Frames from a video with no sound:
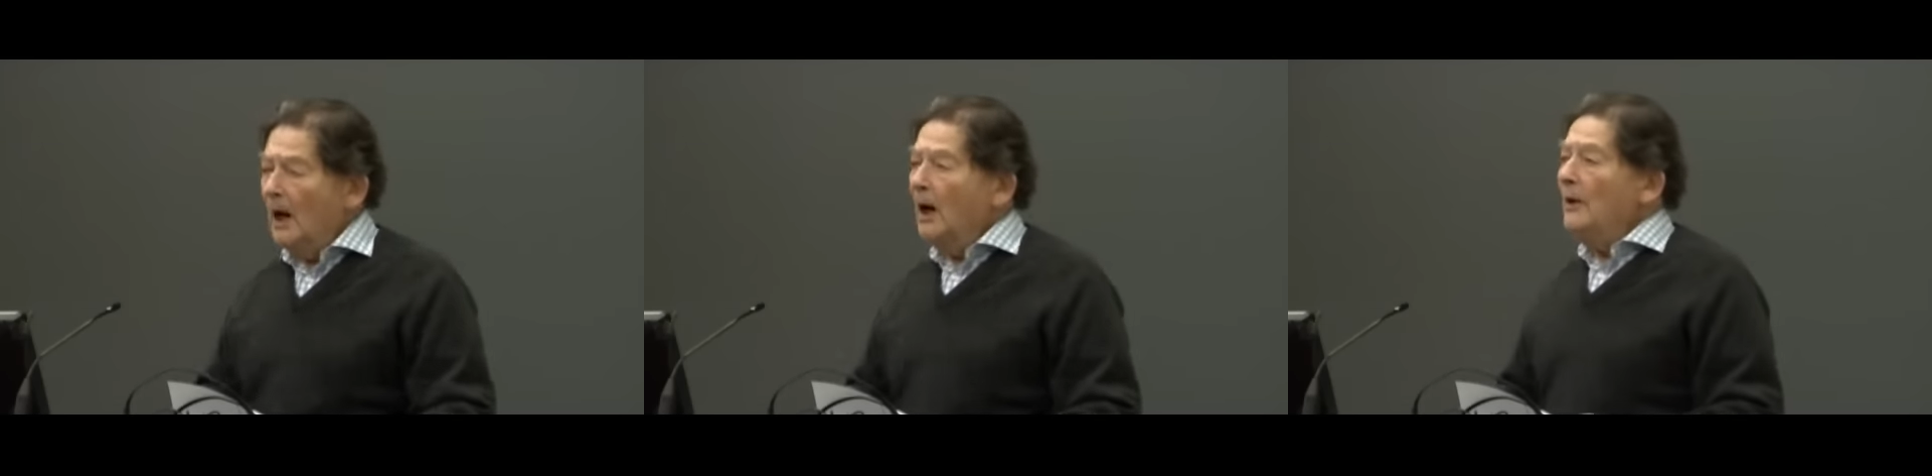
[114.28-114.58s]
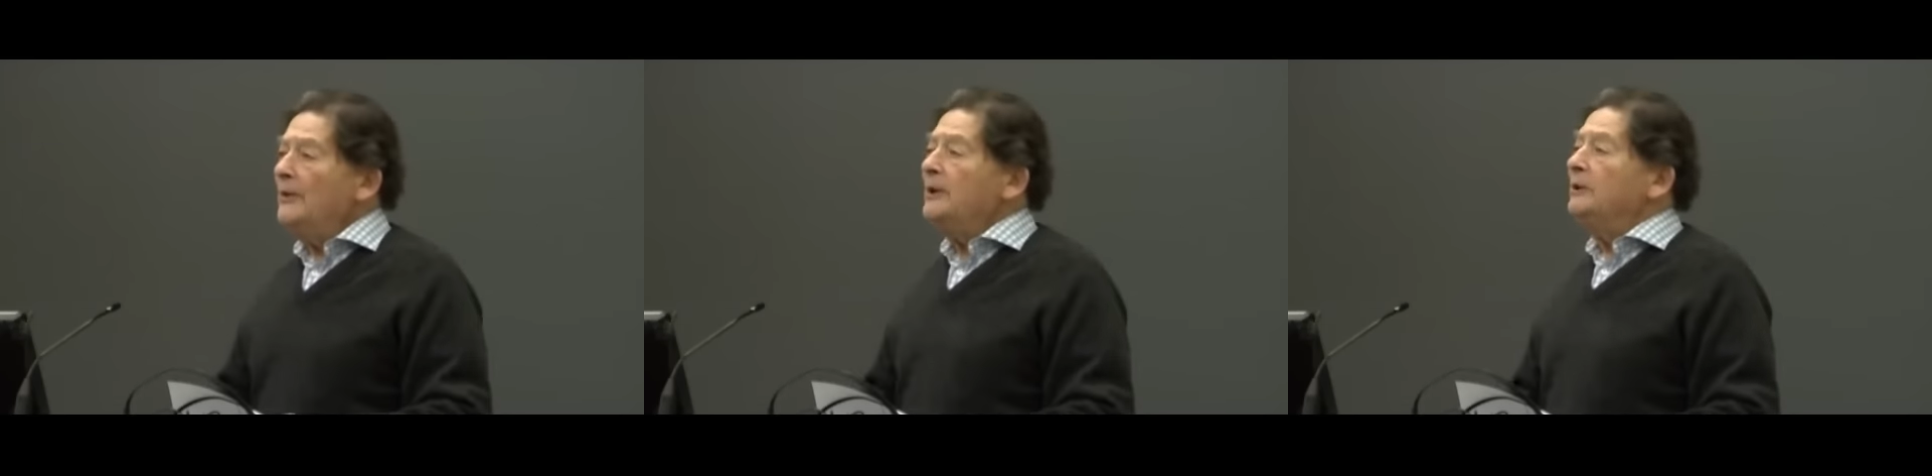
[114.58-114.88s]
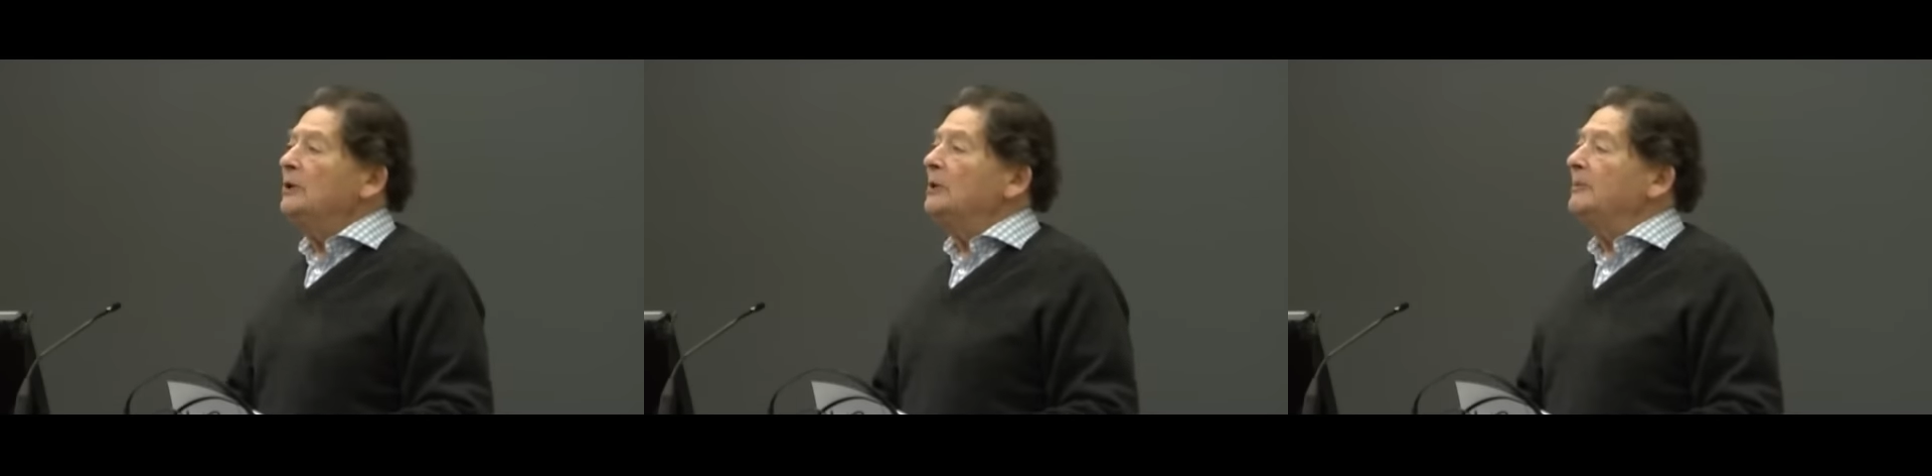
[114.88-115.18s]
On the
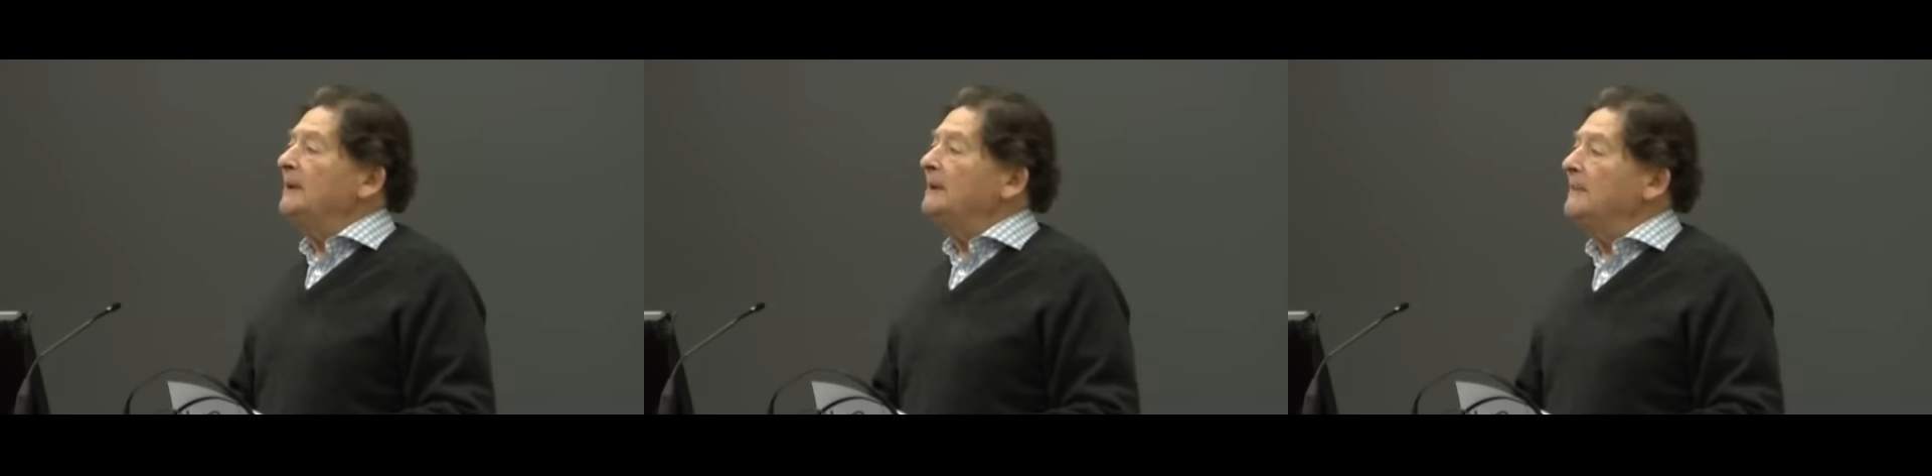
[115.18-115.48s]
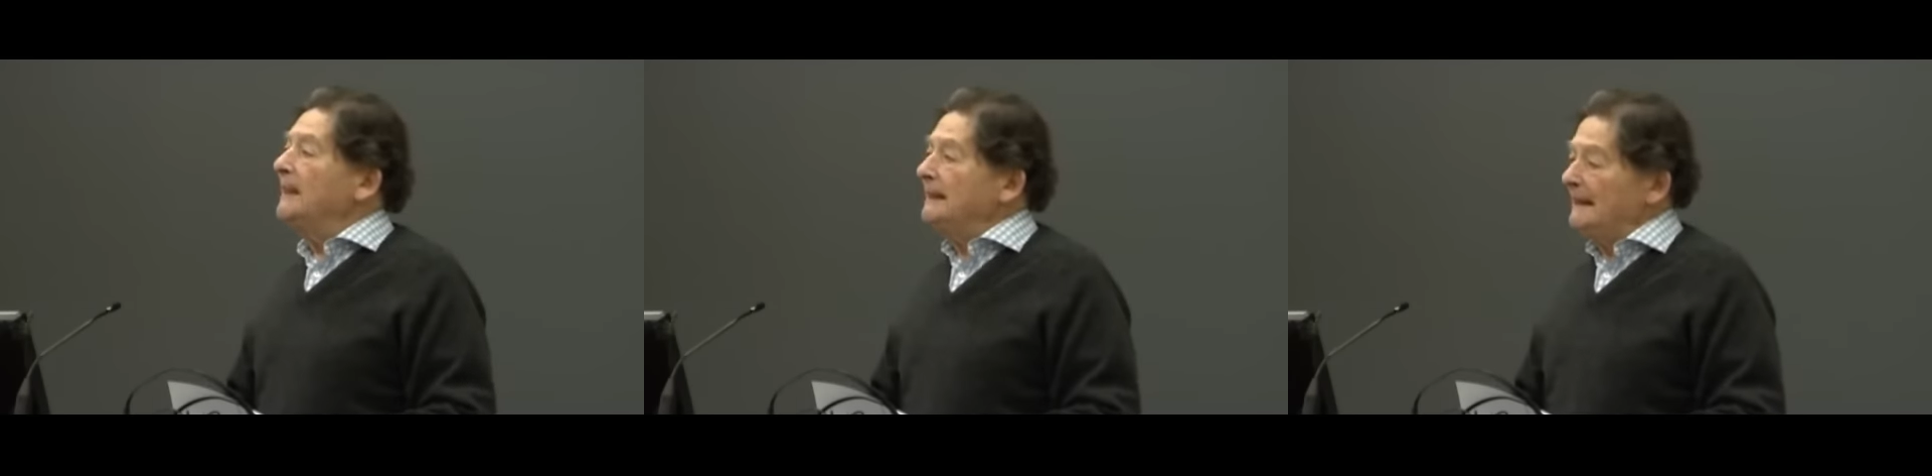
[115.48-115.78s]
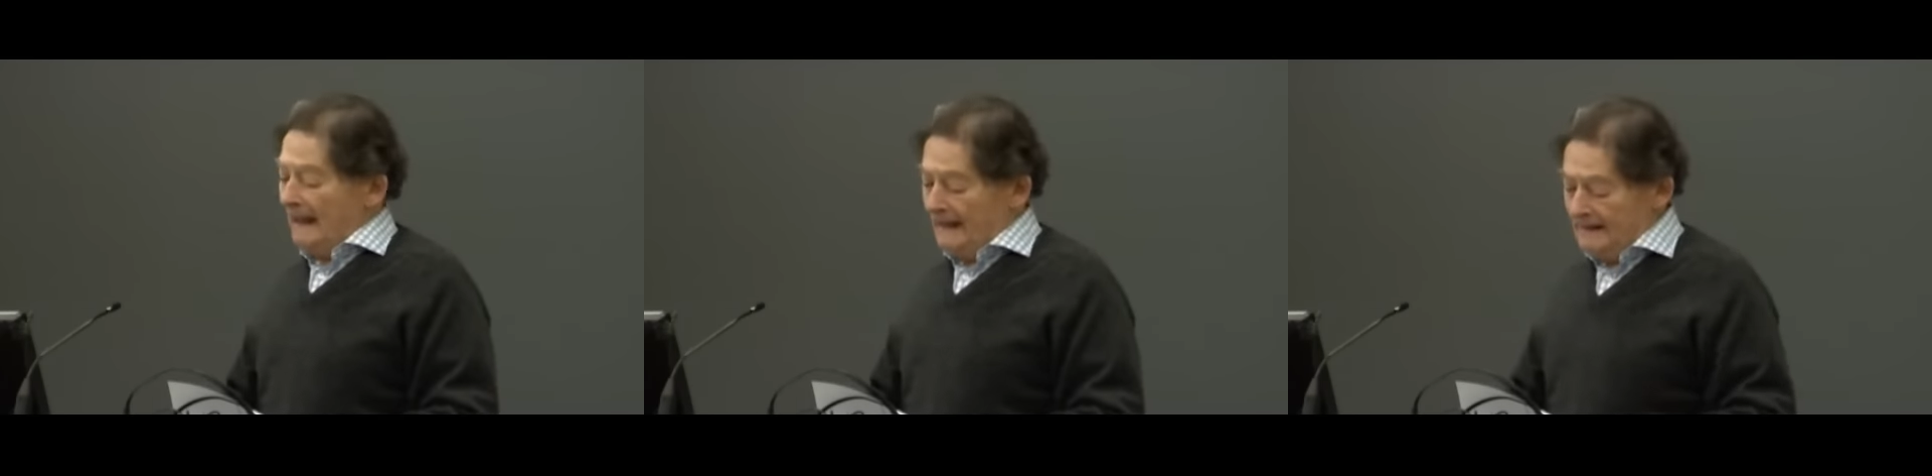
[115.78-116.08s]
European
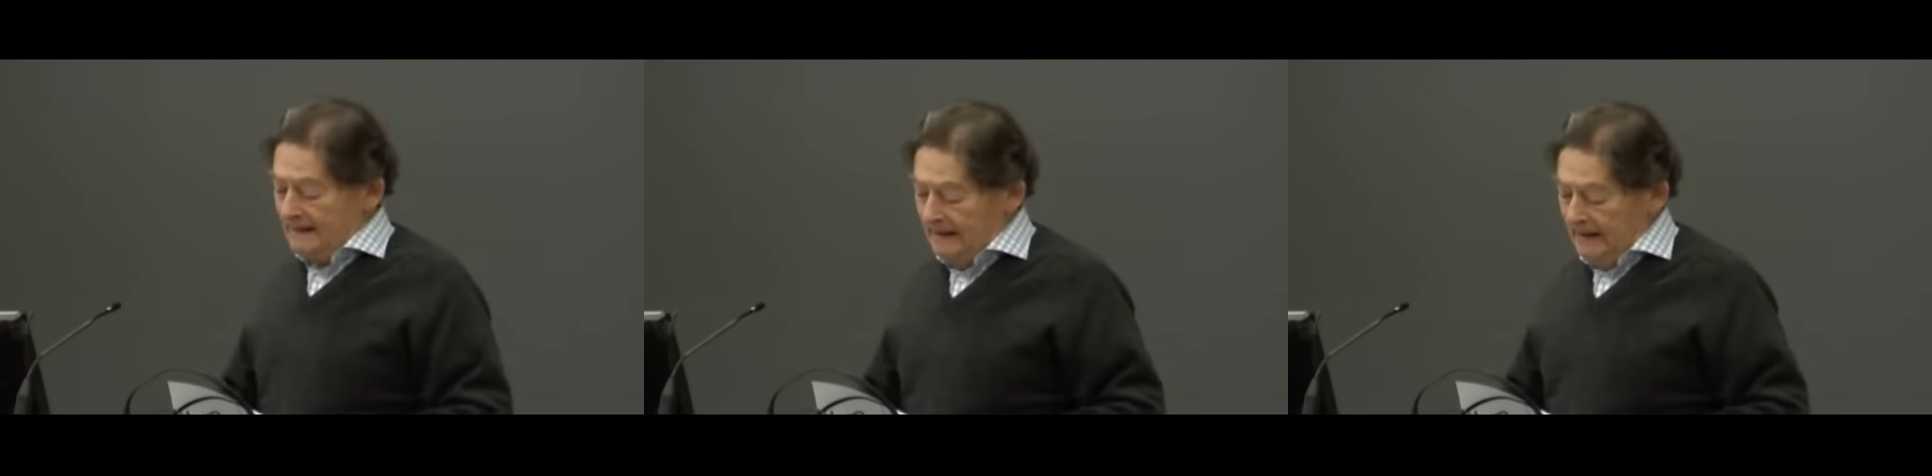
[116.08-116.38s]
mainland,